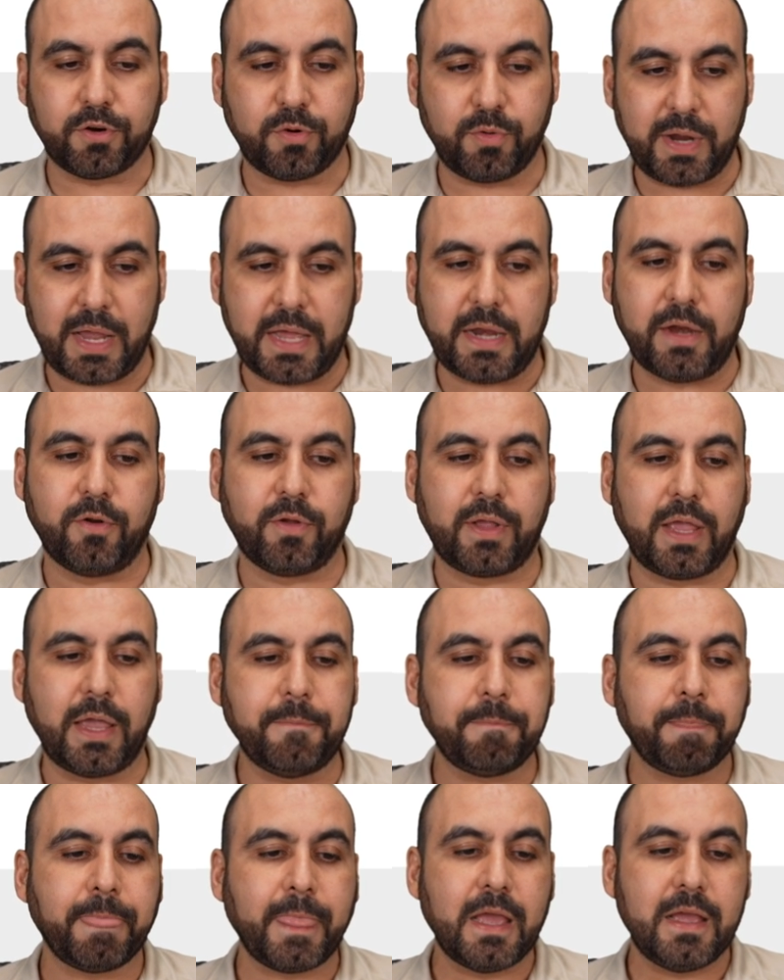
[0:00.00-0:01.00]
created.
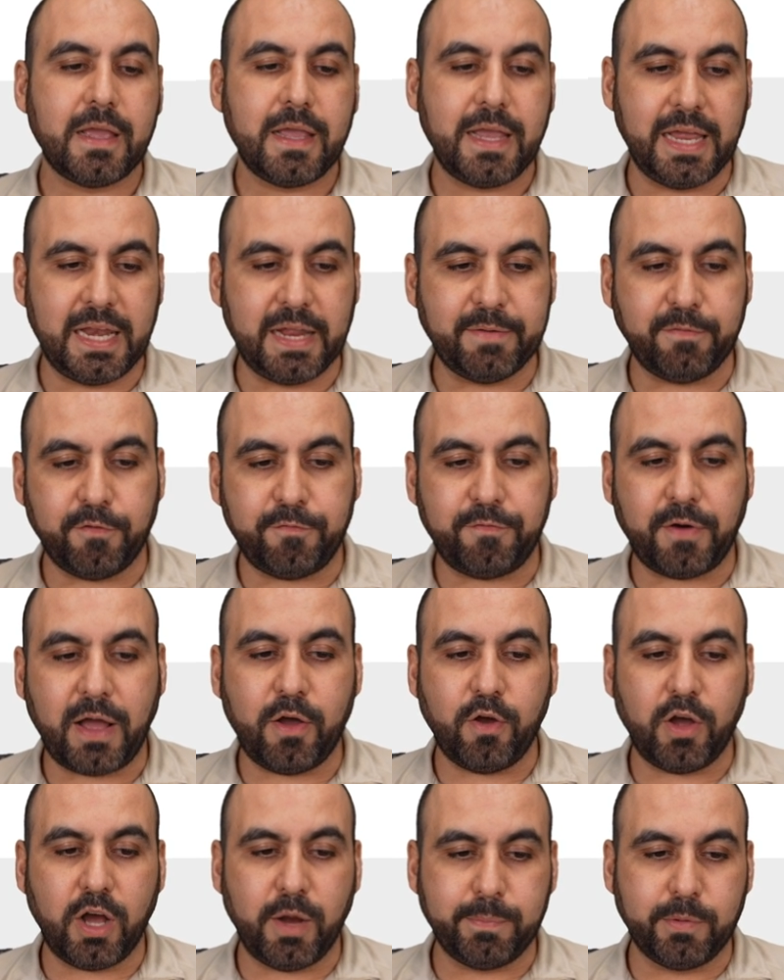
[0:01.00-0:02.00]
Okay. Enable
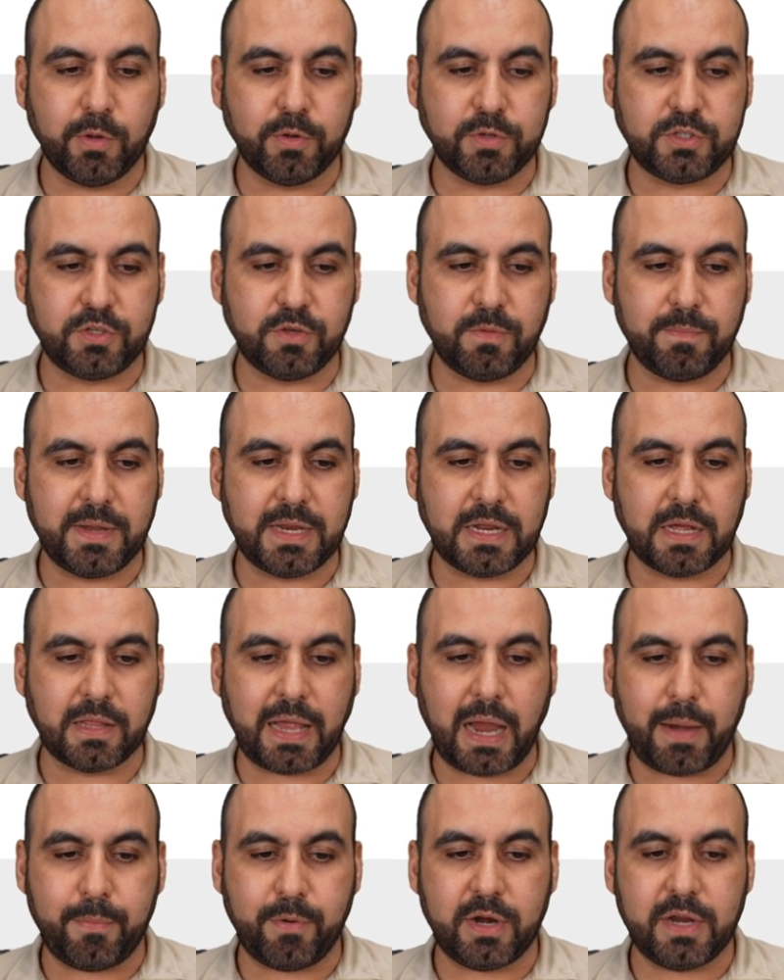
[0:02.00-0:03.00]
file upload to media
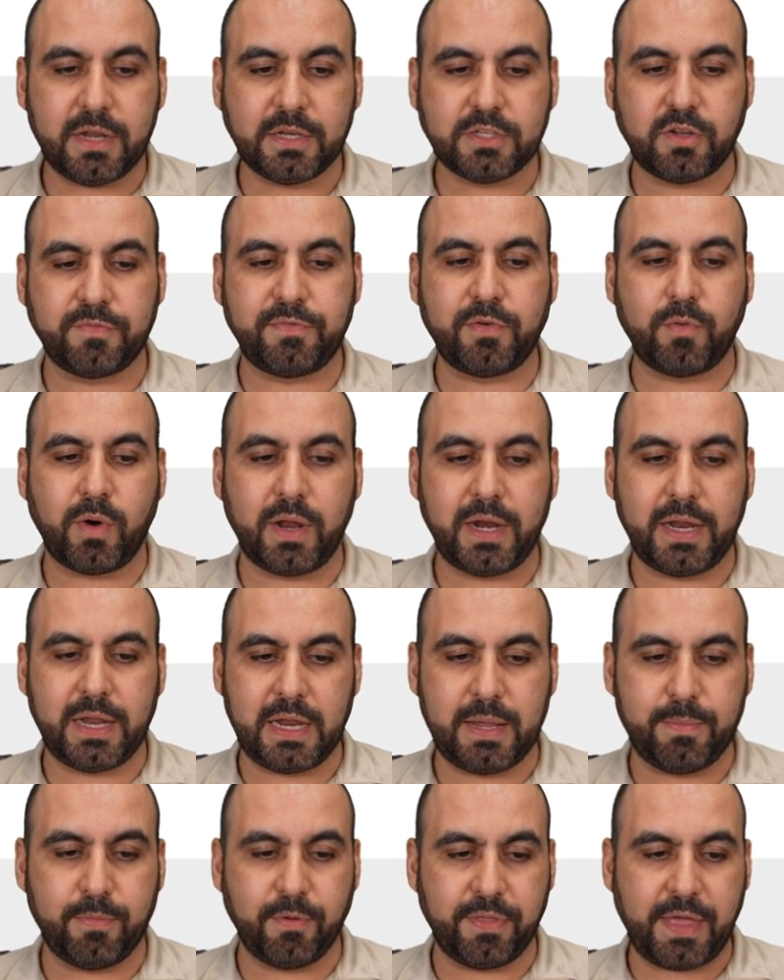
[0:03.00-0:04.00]
library. So if you want to
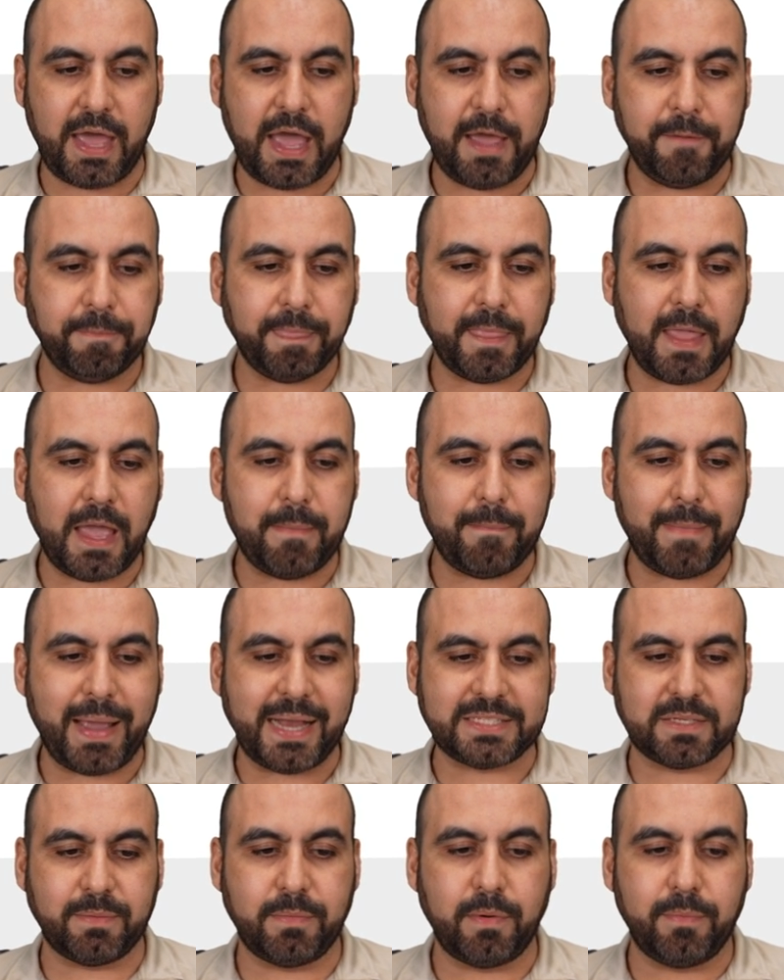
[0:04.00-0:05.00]
enable that and
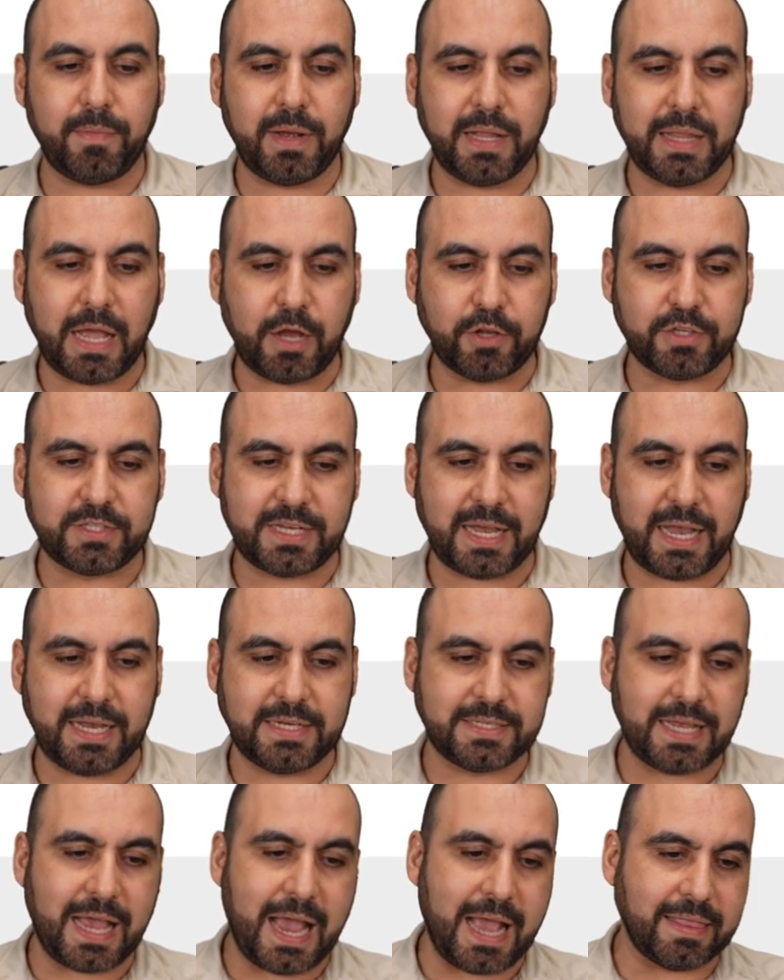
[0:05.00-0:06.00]
maximum allowed
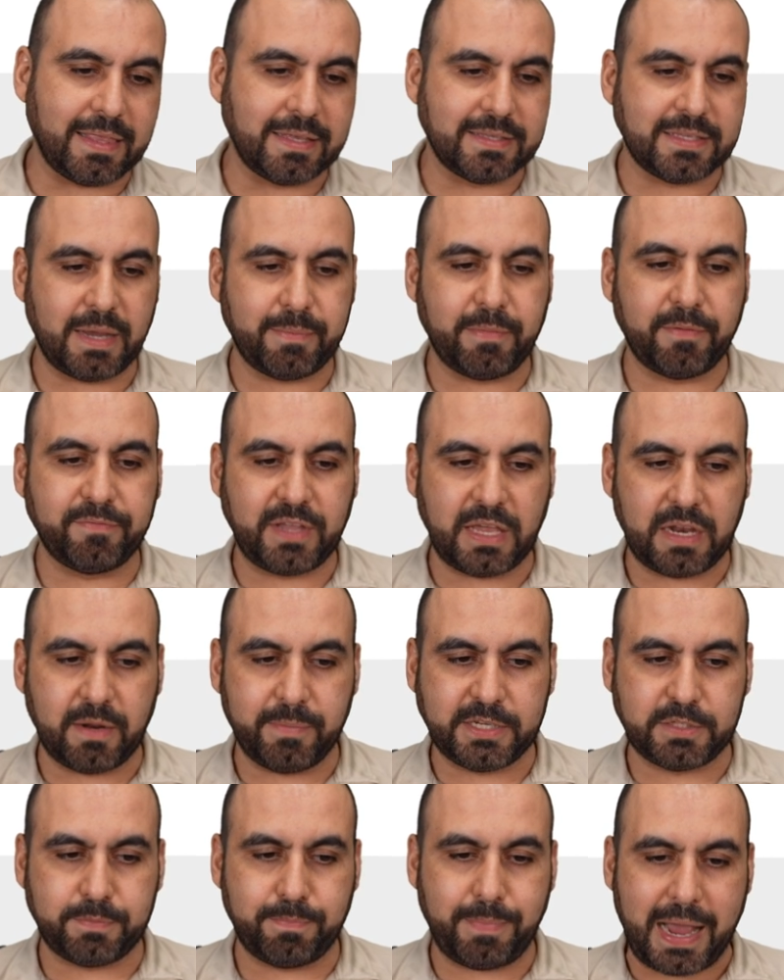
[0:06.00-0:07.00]
size at the time of
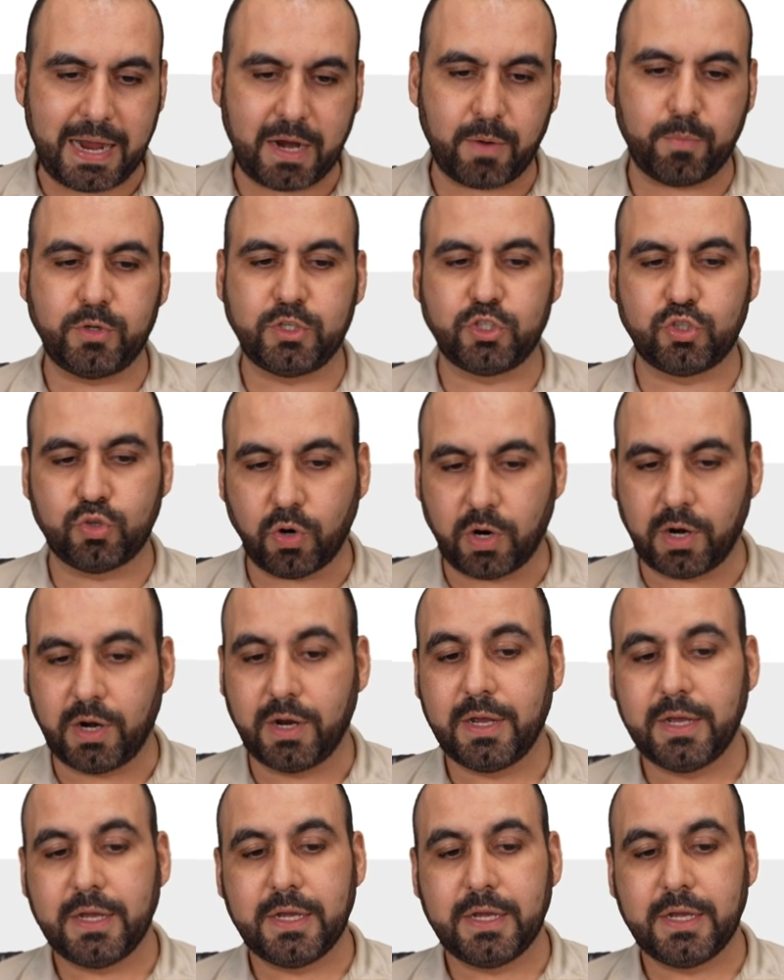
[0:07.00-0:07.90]
database backup restore.